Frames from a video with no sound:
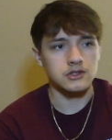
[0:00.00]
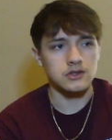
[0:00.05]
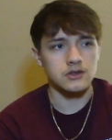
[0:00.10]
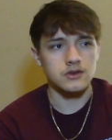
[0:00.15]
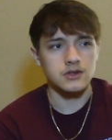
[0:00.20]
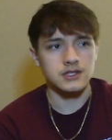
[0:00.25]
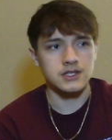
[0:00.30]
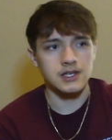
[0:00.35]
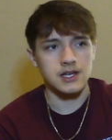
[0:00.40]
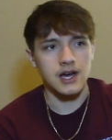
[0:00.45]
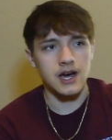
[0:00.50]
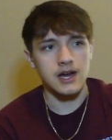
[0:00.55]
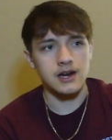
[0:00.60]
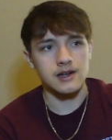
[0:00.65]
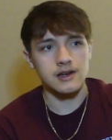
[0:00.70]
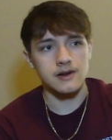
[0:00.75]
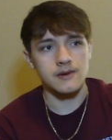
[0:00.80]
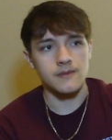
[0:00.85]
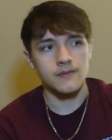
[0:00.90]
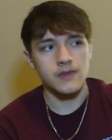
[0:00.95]
do is
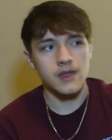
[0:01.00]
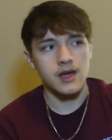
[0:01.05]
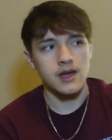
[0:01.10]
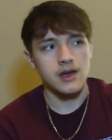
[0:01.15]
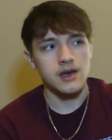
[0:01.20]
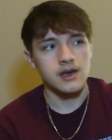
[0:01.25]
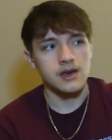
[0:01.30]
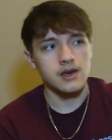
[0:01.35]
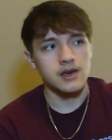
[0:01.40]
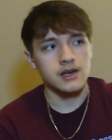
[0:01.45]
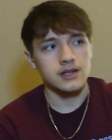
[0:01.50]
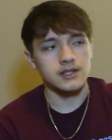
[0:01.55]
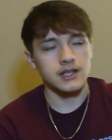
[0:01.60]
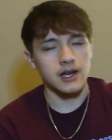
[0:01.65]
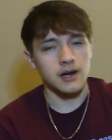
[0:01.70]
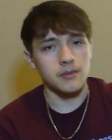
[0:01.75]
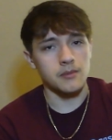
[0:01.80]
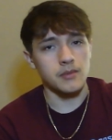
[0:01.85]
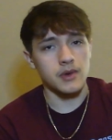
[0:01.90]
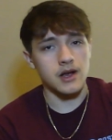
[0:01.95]
it's
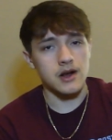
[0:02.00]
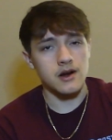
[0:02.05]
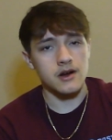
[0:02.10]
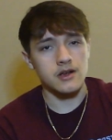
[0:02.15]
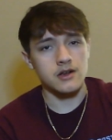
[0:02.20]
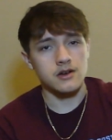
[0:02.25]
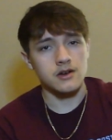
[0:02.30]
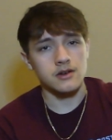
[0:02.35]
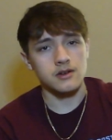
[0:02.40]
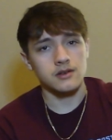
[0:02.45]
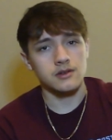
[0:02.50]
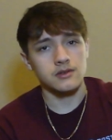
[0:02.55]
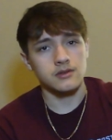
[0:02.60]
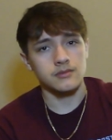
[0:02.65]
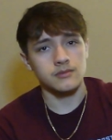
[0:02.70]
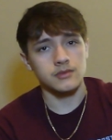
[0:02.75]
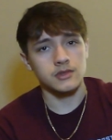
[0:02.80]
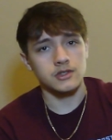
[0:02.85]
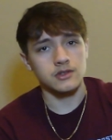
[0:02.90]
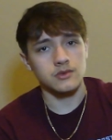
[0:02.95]
like a barrier
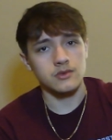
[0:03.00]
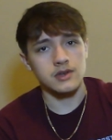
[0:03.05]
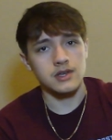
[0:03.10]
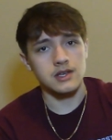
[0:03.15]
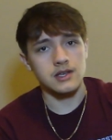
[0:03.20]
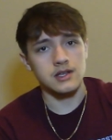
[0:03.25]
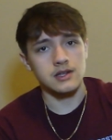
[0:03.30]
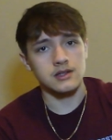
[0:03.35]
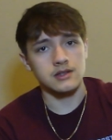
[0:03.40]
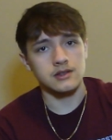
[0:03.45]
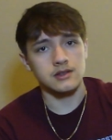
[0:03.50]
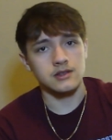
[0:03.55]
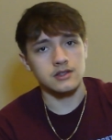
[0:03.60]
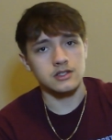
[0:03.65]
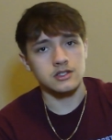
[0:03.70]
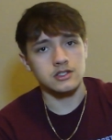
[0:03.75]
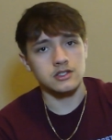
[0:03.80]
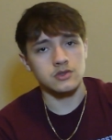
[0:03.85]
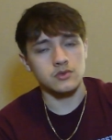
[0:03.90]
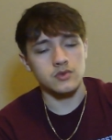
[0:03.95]
between the
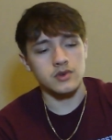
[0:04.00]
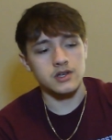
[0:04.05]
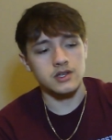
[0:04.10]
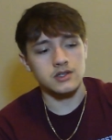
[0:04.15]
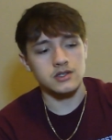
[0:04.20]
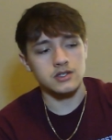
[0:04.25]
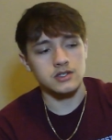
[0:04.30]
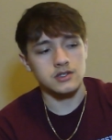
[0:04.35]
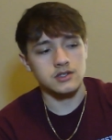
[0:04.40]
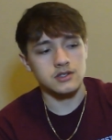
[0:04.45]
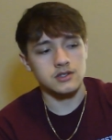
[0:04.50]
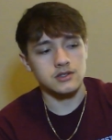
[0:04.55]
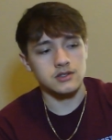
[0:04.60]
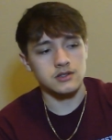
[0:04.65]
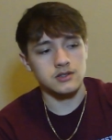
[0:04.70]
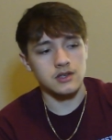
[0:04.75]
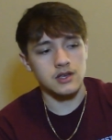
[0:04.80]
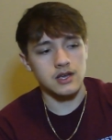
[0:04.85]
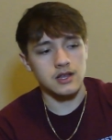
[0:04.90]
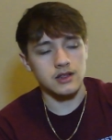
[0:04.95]
switch
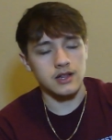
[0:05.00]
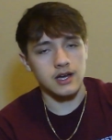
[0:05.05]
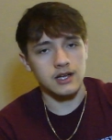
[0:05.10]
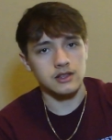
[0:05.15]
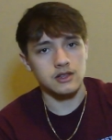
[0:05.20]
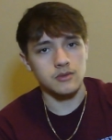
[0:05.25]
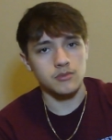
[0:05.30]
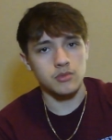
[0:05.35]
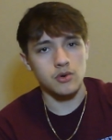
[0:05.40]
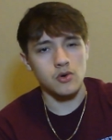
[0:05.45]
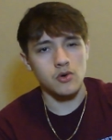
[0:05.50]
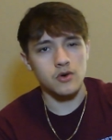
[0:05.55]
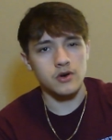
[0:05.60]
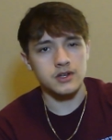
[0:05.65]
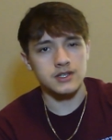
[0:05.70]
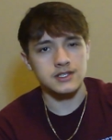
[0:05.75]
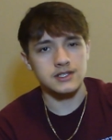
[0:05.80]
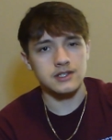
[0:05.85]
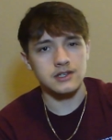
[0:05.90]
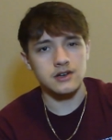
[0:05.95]
and like the board
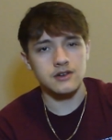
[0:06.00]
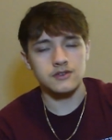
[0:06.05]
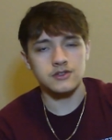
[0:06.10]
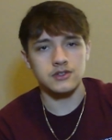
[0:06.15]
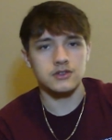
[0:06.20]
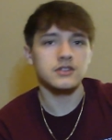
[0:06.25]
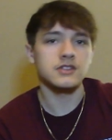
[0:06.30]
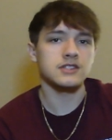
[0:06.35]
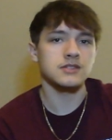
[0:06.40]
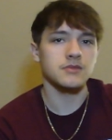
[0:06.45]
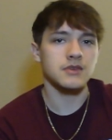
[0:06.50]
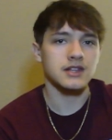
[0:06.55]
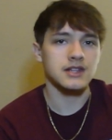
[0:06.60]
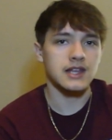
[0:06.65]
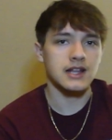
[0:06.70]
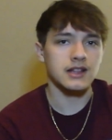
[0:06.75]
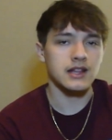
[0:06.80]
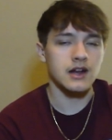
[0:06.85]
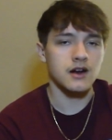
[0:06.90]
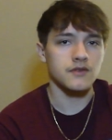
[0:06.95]
itself, so it doesn't make
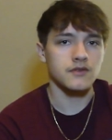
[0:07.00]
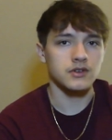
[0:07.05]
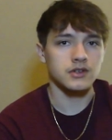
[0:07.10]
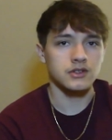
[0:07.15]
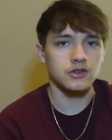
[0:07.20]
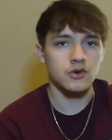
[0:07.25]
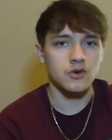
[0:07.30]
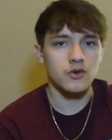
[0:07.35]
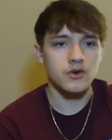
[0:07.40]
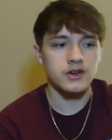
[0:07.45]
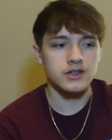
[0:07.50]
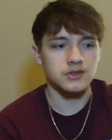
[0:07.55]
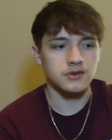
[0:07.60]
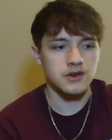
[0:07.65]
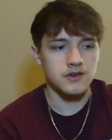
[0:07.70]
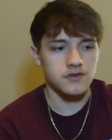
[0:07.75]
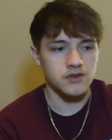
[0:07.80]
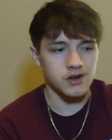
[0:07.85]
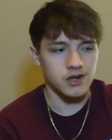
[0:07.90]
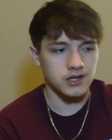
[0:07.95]
that loud of a noise
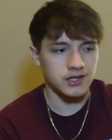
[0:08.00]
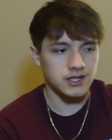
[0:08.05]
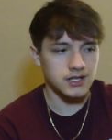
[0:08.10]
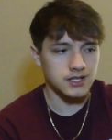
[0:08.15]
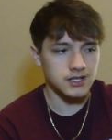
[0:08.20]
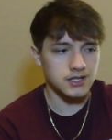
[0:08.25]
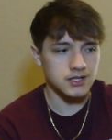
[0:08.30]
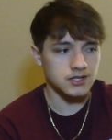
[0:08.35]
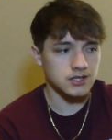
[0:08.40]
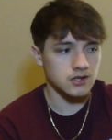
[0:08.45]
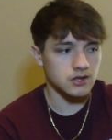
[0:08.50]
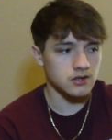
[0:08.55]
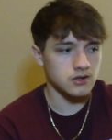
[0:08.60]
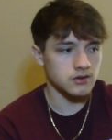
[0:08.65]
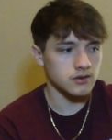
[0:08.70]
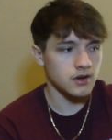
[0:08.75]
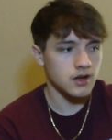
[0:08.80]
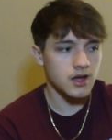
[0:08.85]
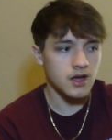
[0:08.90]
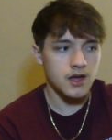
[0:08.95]
whenever you're clicking.
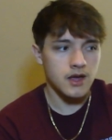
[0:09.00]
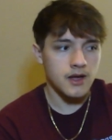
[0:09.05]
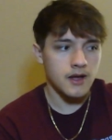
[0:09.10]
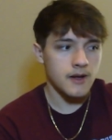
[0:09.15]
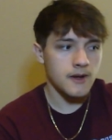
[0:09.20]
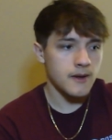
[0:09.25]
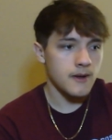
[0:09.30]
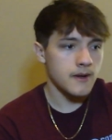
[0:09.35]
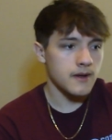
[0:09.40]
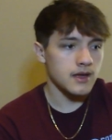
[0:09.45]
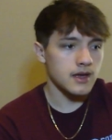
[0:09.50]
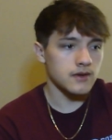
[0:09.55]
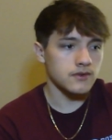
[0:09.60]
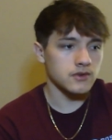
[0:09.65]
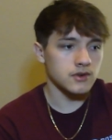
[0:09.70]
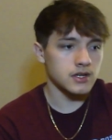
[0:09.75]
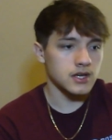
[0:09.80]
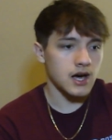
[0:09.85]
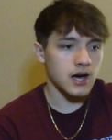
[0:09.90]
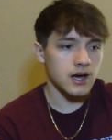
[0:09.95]
So if
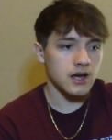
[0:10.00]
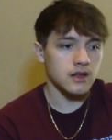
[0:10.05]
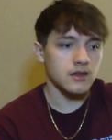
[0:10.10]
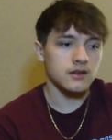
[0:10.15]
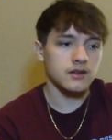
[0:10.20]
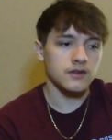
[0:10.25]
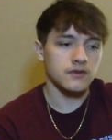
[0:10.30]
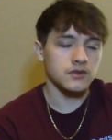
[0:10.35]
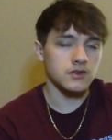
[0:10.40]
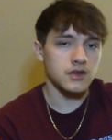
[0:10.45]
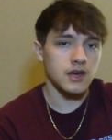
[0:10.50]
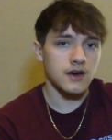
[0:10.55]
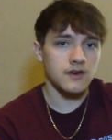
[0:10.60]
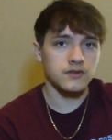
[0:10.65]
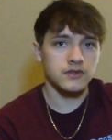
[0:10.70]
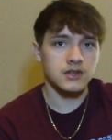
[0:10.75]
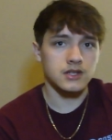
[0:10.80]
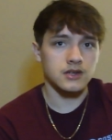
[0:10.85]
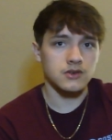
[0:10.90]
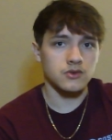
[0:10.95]
you have
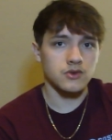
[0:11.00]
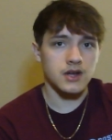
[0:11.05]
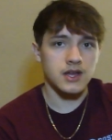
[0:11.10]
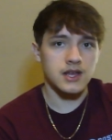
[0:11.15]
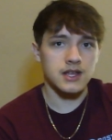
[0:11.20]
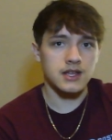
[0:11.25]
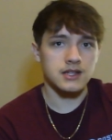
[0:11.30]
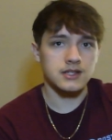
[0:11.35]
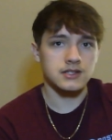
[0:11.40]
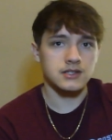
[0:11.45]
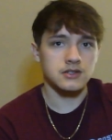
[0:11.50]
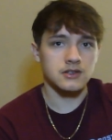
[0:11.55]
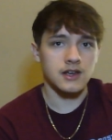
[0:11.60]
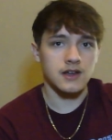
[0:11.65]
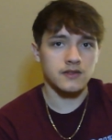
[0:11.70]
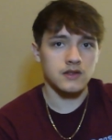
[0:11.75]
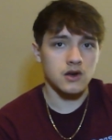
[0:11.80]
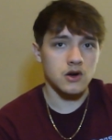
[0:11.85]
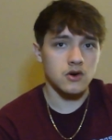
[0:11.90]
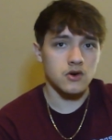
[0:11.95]
the reds and you
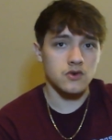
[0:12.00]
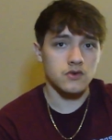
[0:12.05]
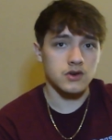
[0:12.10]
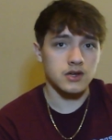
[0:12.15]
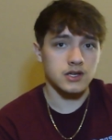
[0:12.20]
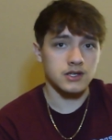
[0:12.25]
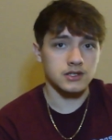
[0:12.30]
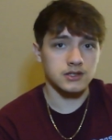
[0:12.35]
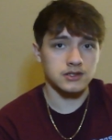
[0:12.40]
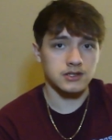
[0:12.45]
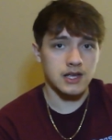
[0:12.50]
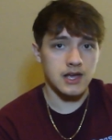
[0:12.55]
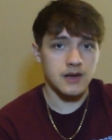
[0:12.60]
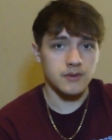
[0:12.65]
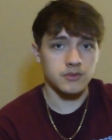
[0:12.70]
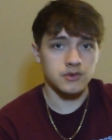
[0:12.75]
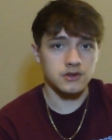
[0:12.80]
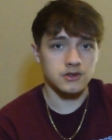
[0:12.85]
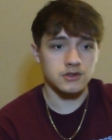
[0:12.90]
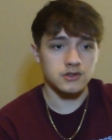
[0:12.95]
have the O-ring
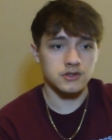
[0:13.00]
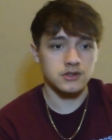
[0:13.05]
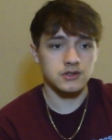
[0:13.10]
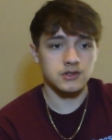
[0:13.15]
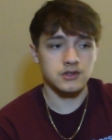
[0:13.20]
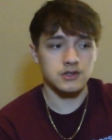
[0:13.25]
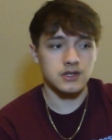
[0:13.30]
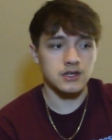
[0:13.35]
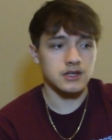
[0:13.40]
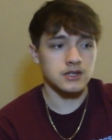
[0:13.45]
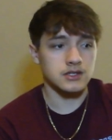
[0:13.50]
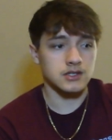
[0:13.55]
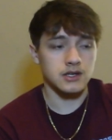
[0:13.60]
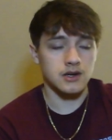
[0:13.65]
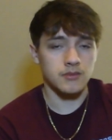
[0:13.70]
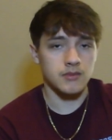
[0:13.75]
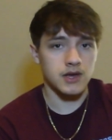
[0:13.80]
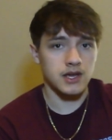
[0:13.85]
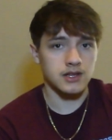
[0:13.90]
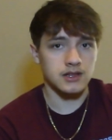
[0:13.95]
dampeners, then it's
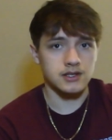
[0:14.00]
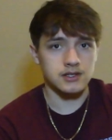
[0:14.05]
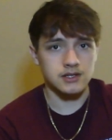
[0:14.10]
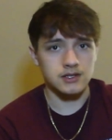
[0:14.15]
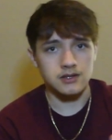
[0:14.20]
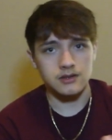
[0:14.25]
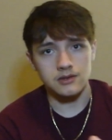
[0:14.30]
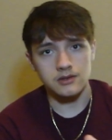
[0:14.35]
going to make the